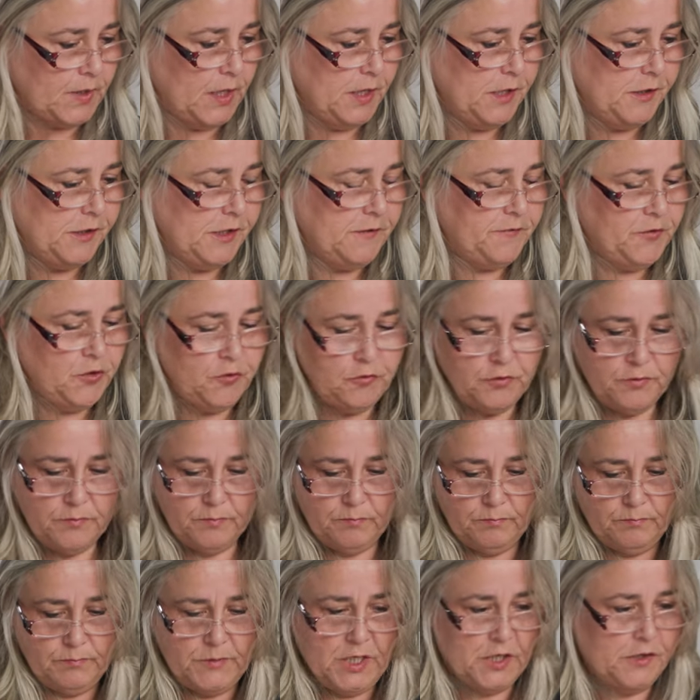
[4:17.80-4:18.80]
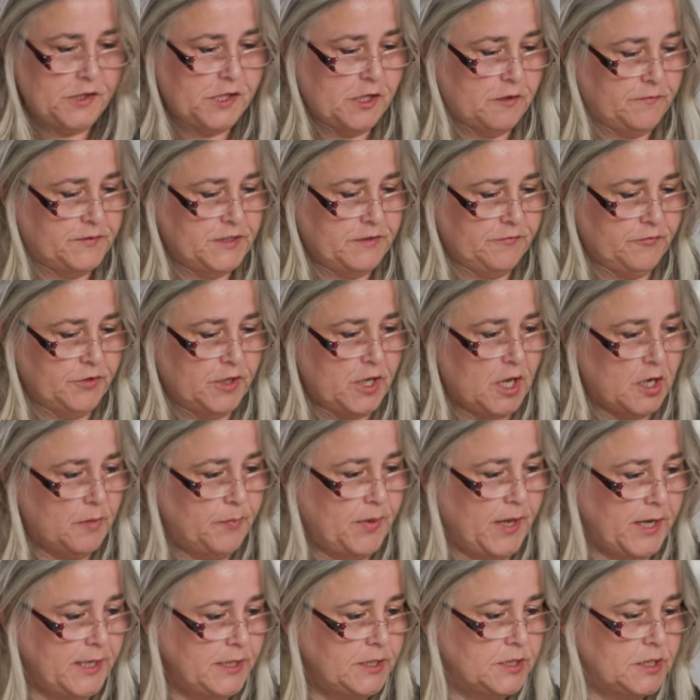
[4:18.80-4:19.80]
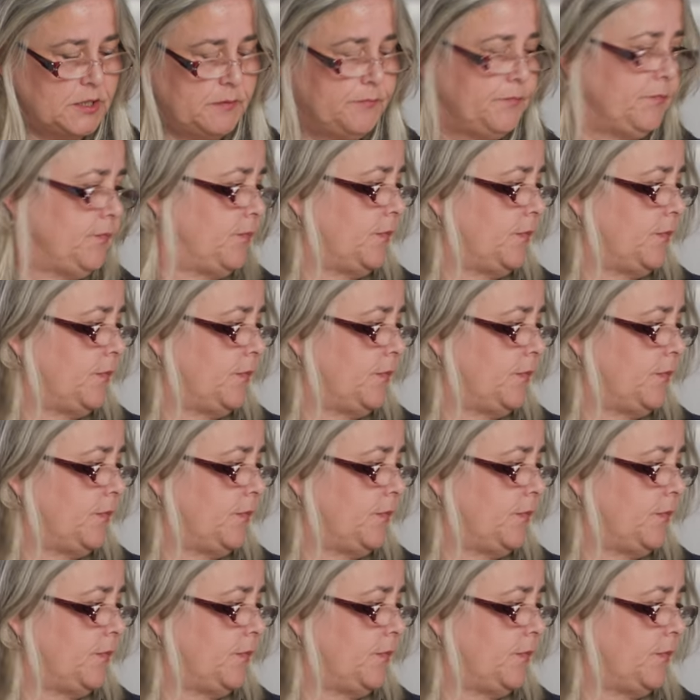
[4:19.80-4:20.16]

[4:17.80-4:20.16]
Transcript: is if you get yourself a different colour paint,